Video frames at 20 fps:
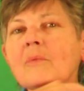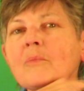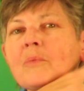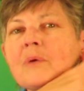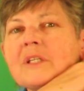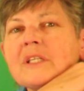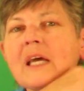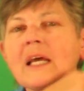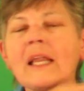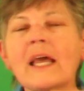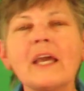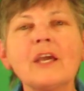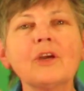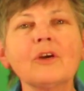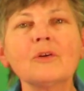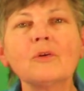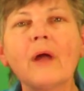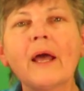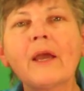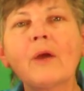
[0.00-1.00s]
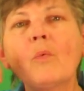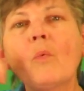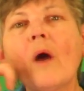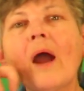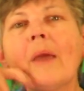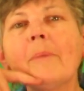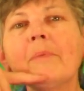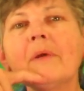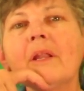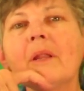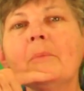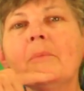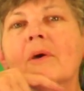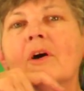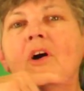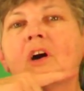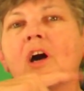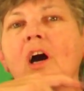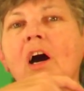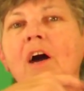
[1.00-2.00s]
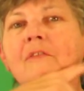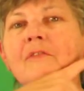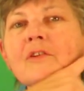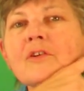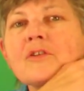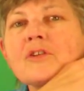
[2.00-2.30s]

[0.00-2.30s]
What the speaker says: Pretend like you're like wiping the milk off